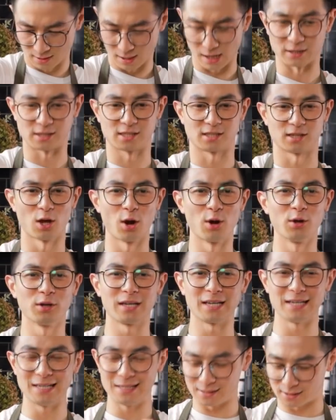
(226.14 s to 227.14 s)
And
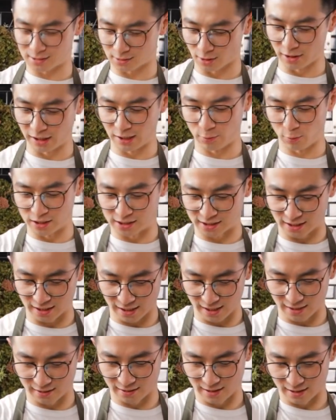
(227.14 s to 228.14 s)
slowly whisk it
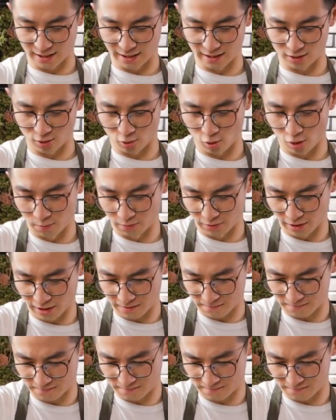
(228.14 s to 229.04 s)
in, let it incorporate.